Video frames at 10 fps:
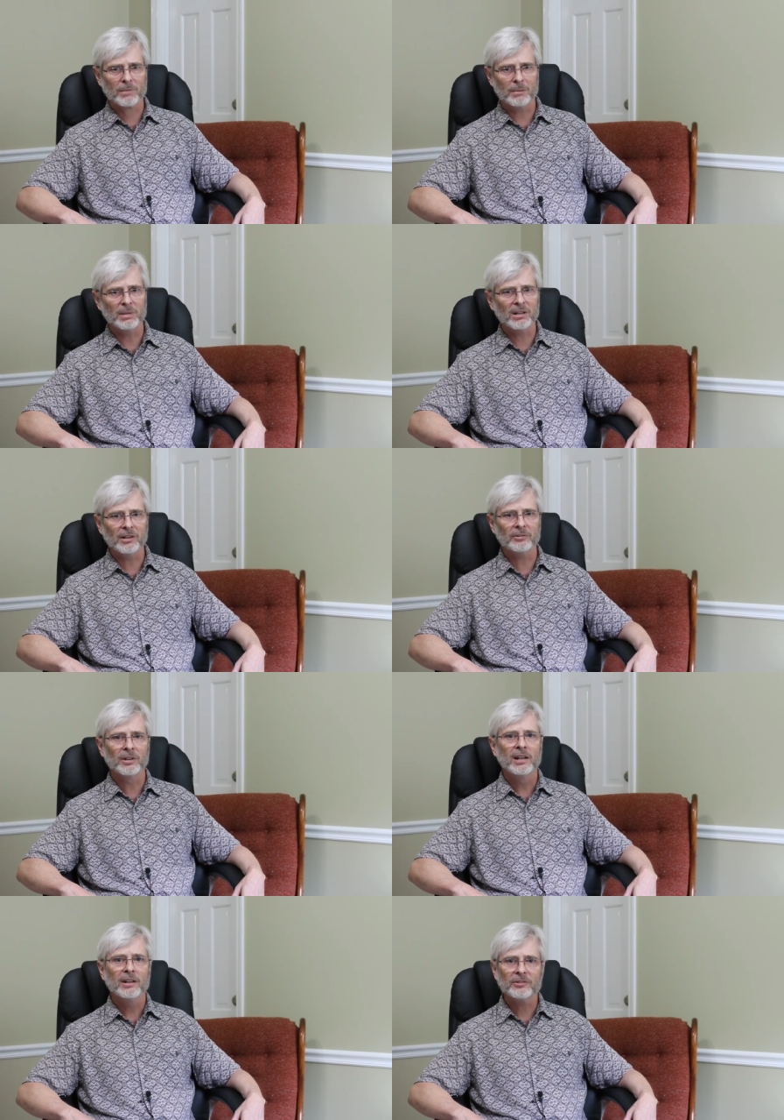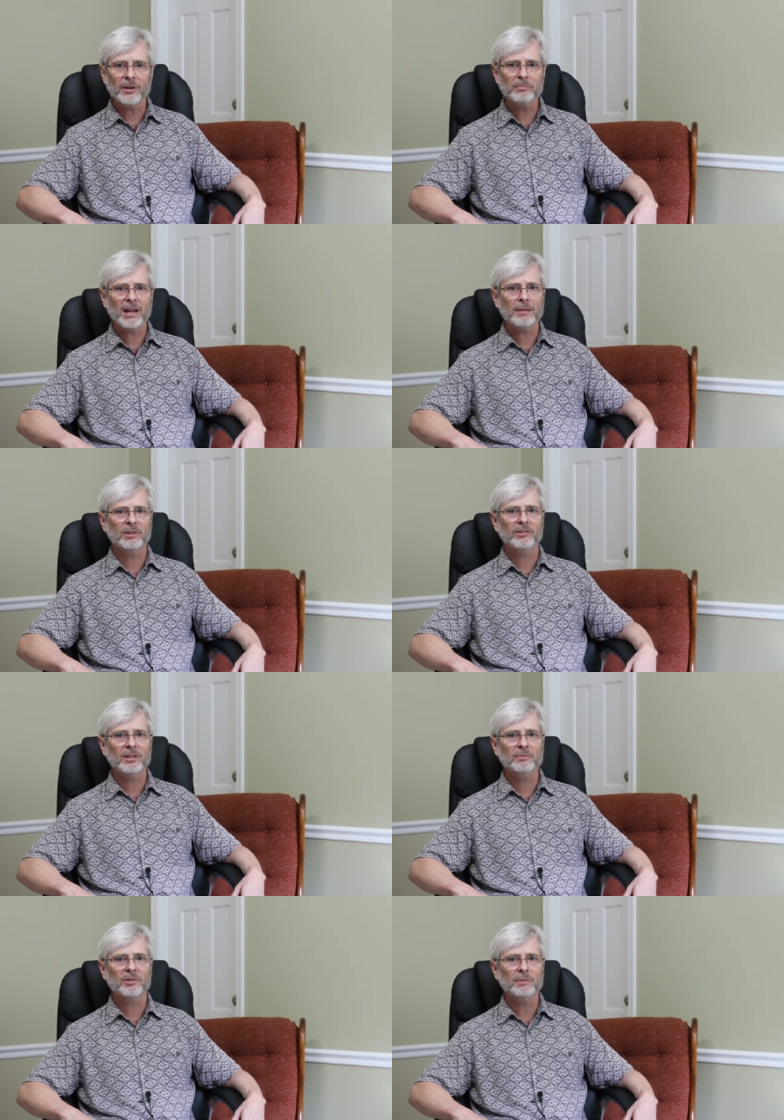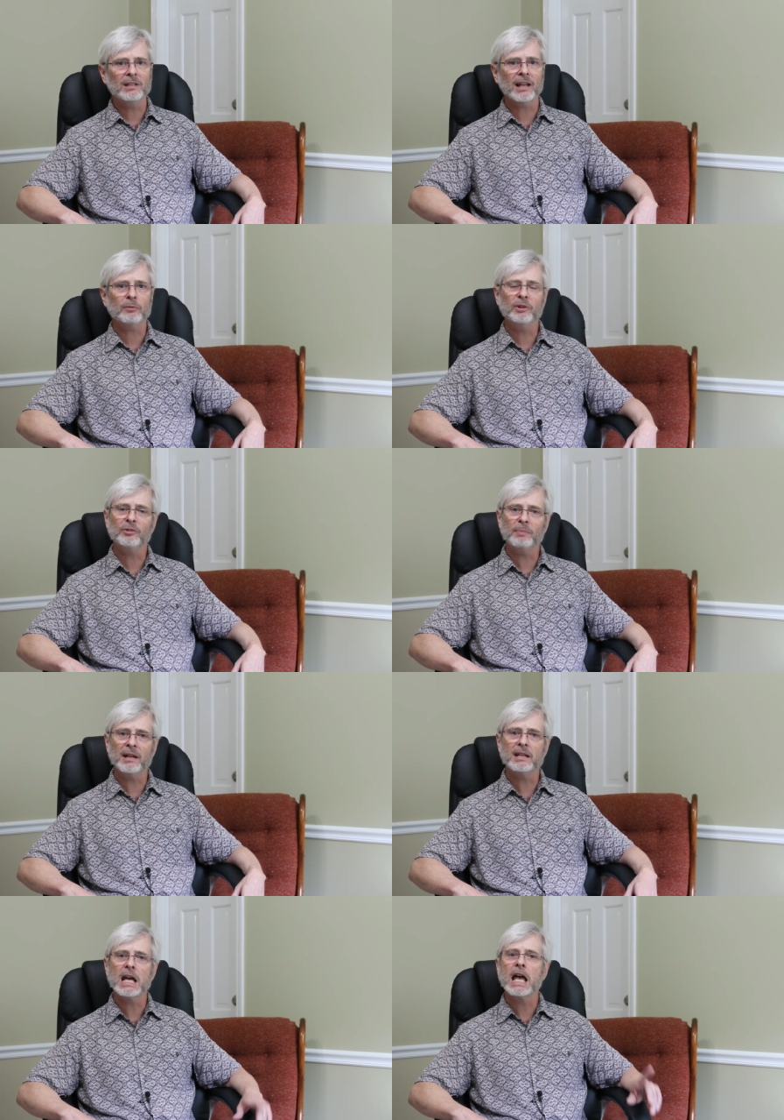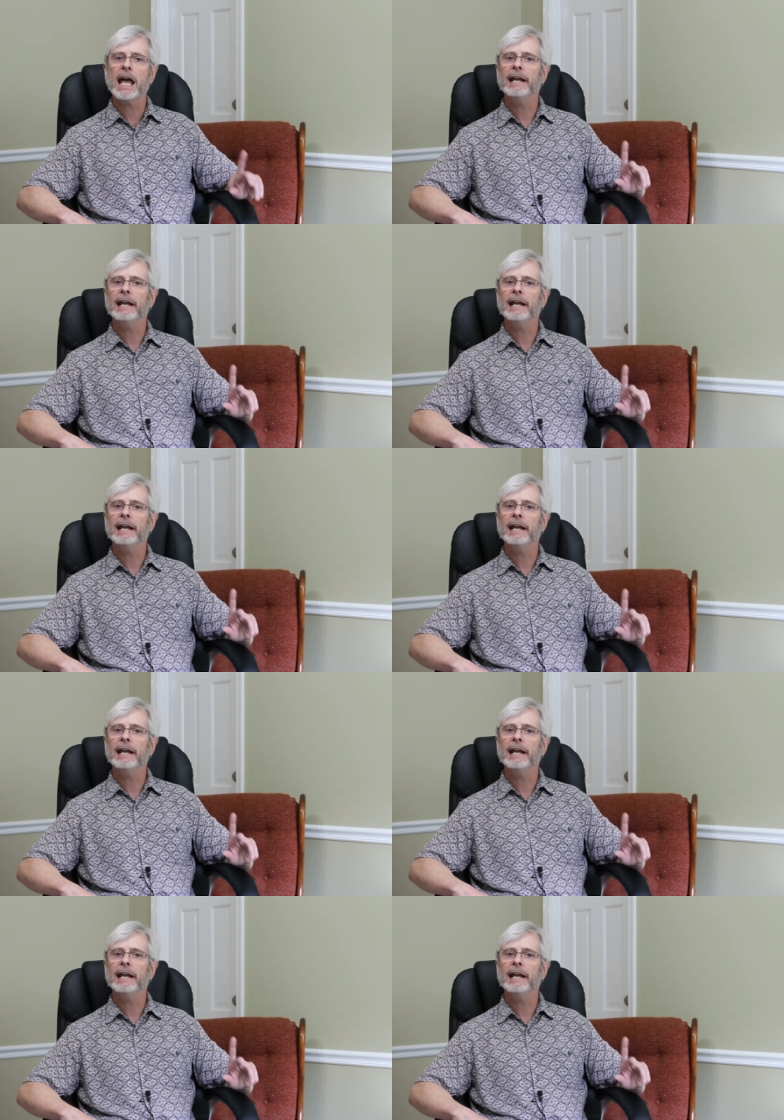because sometimes it seems to me like we spend